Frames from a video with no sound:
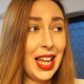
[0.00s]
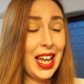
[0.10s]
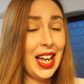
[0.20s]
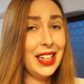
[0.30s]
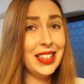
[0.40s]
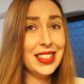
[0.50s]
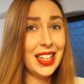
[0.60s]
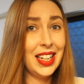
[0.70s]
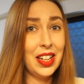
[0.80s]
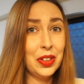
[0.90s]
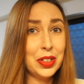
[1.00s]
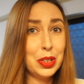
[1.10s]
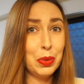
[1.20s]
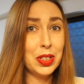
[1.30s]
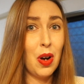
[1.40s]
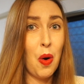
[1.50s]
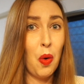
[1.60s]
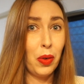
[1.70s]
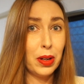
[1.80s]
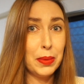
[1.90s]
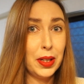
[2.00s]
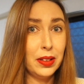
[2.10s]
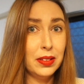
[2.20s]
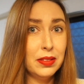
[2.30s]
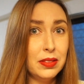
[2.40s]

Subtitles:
and his English was horrible?